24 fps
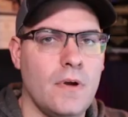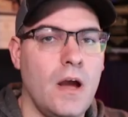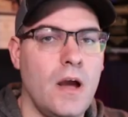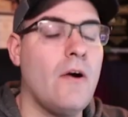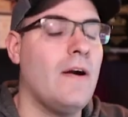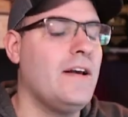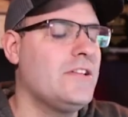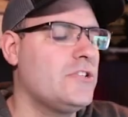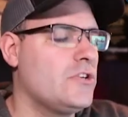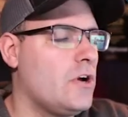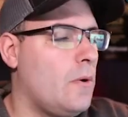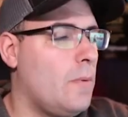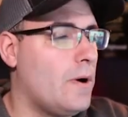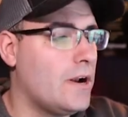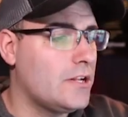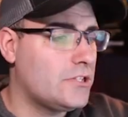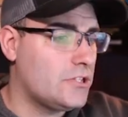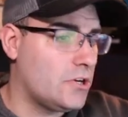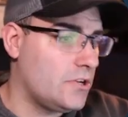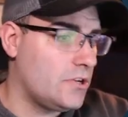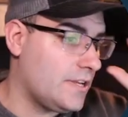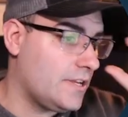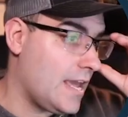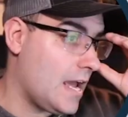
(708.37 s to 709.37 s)
All right, so I want to
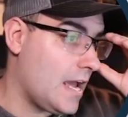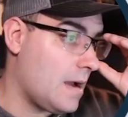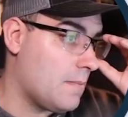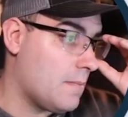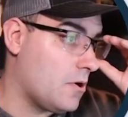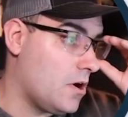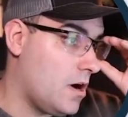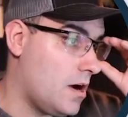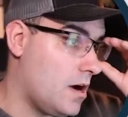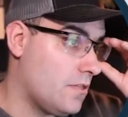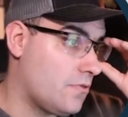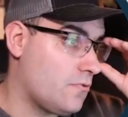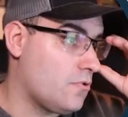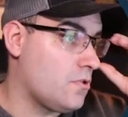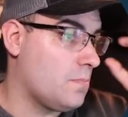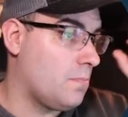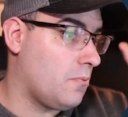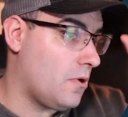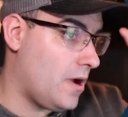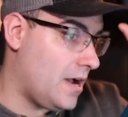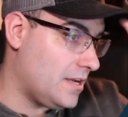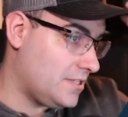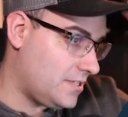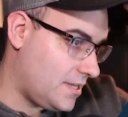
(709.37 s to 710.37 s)
turn the camera on through the
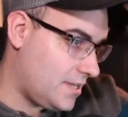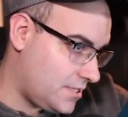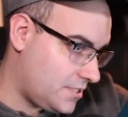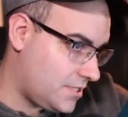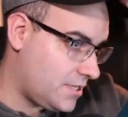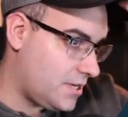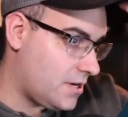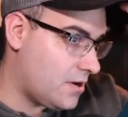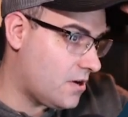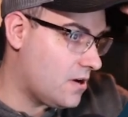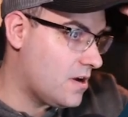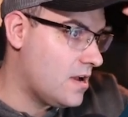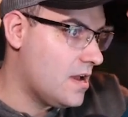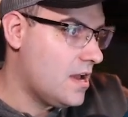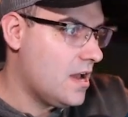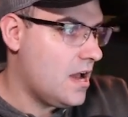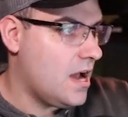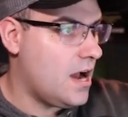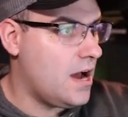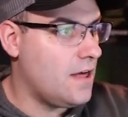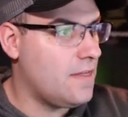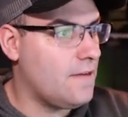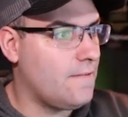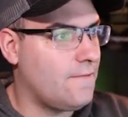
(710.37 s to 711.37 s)
process here.
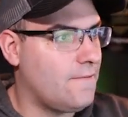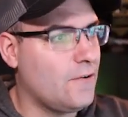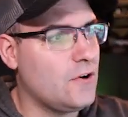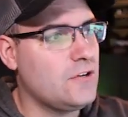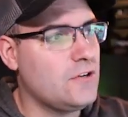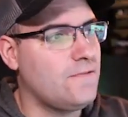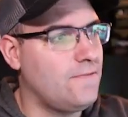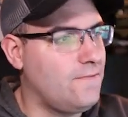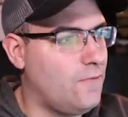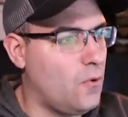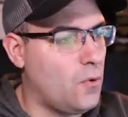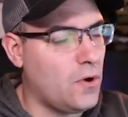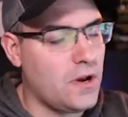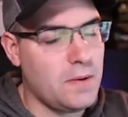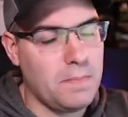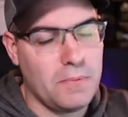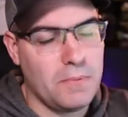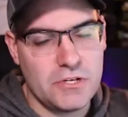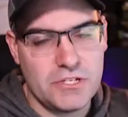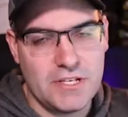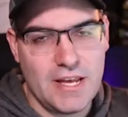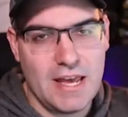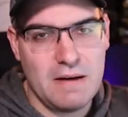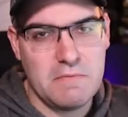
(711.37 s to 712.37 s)
Uh, the first
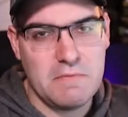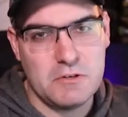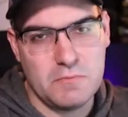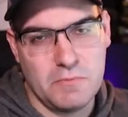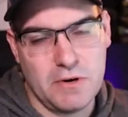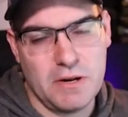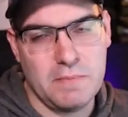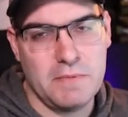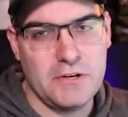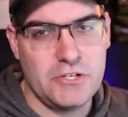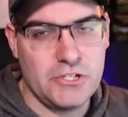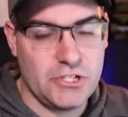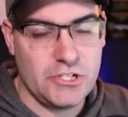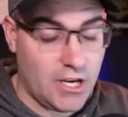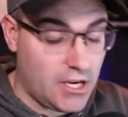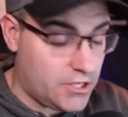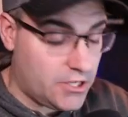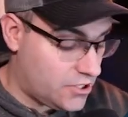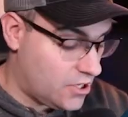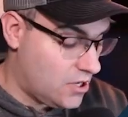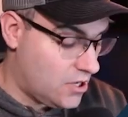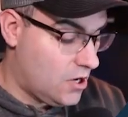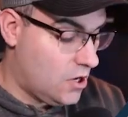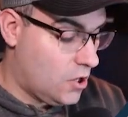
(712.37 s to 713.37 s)
40% was pretty much
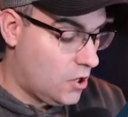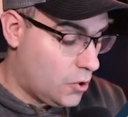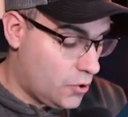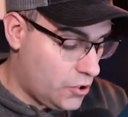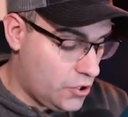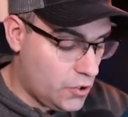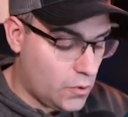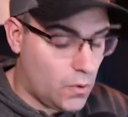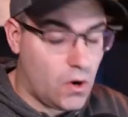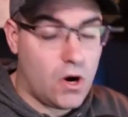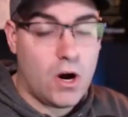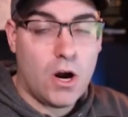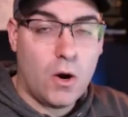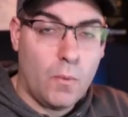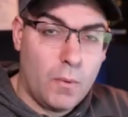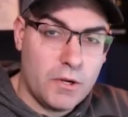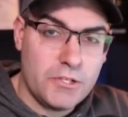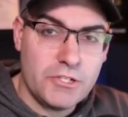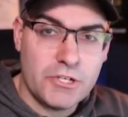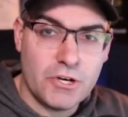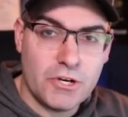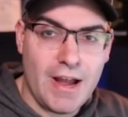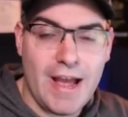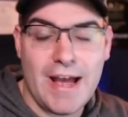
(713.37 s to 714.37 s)
just who you are,
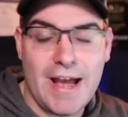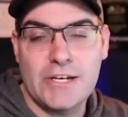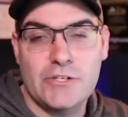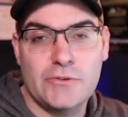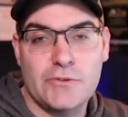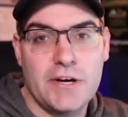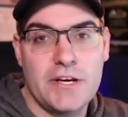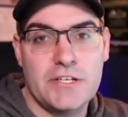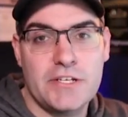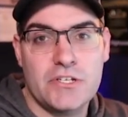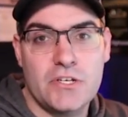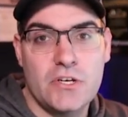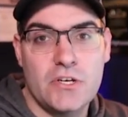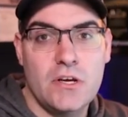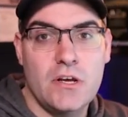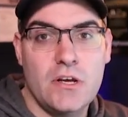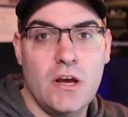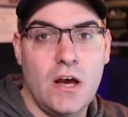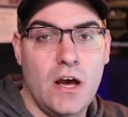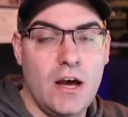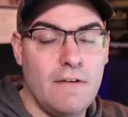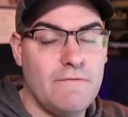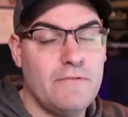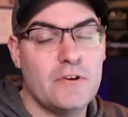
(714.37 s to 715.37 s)
what's your address,
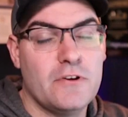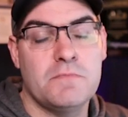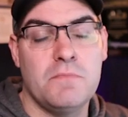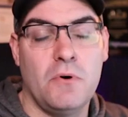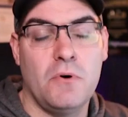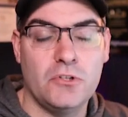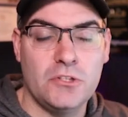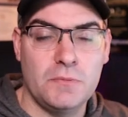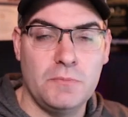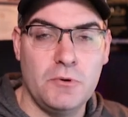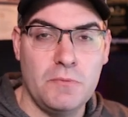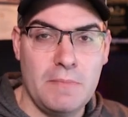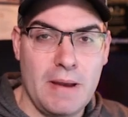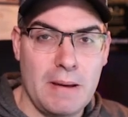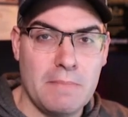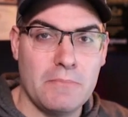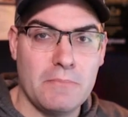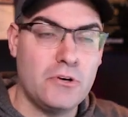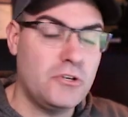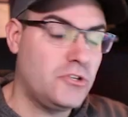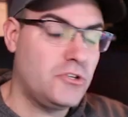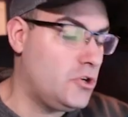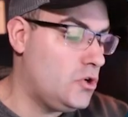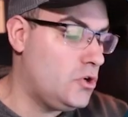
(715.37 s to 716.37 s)
uh, if there's multiple
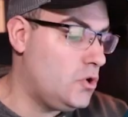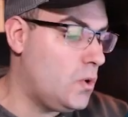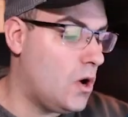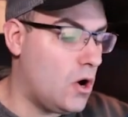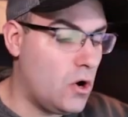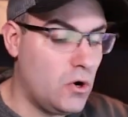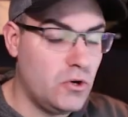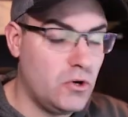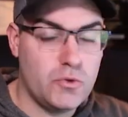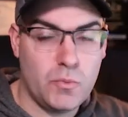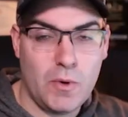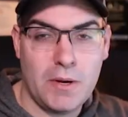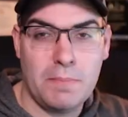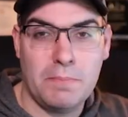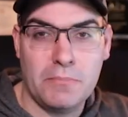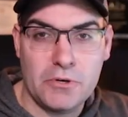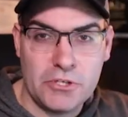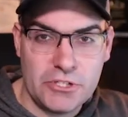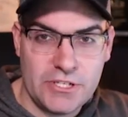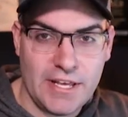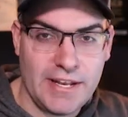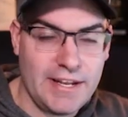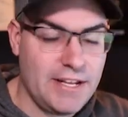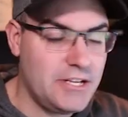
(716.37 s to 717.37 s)
members, who owns what
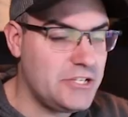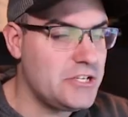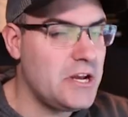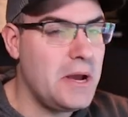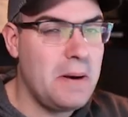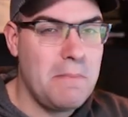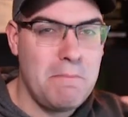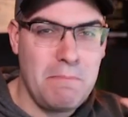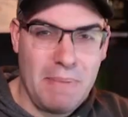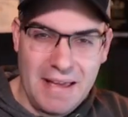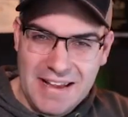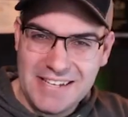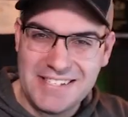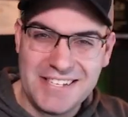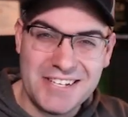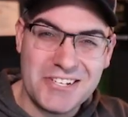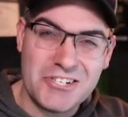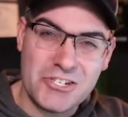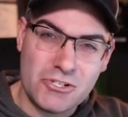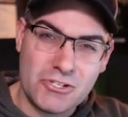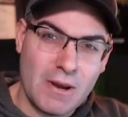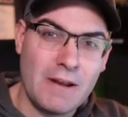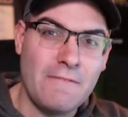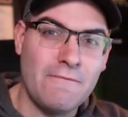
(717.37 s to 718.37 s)
percentage, basic
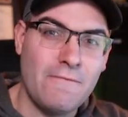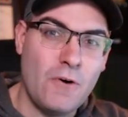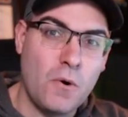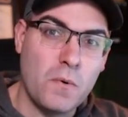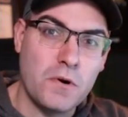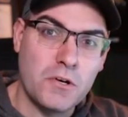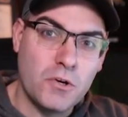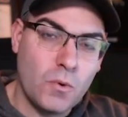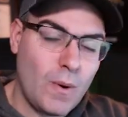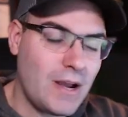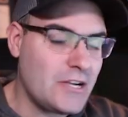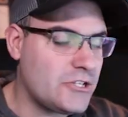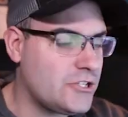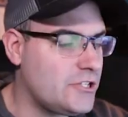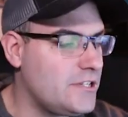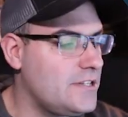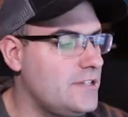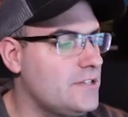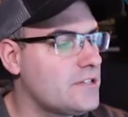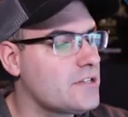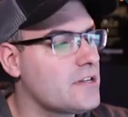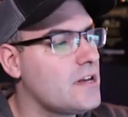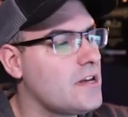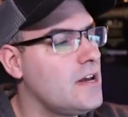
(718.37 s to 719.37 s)
straightforward
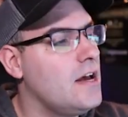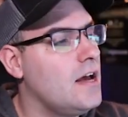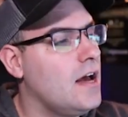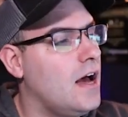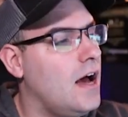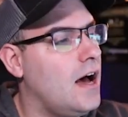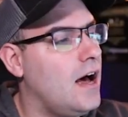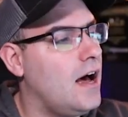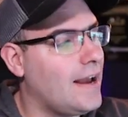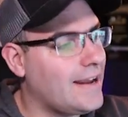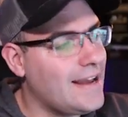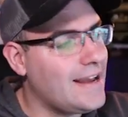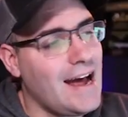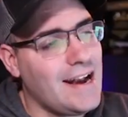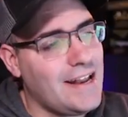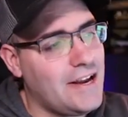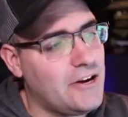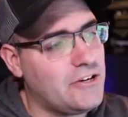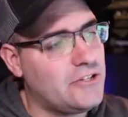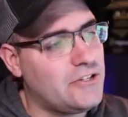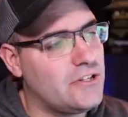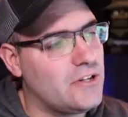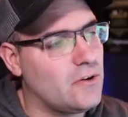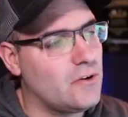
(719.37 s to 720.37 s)
questions. Uh, I got
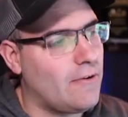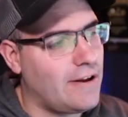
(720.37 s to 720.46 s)
here to the